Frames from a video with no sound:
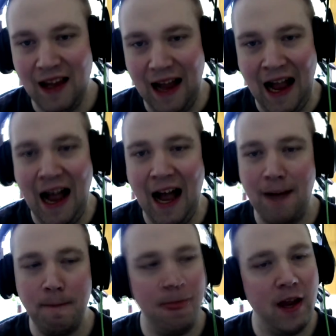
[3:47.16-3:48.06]

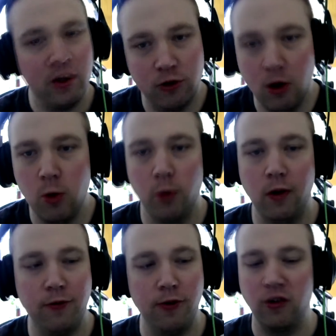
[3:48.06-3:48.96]
Ah, so
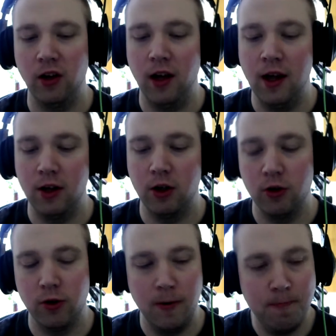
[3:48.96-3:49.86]
refreshing and
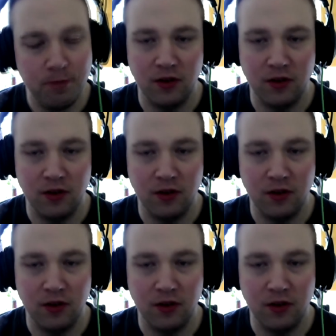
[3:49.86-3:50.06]
good.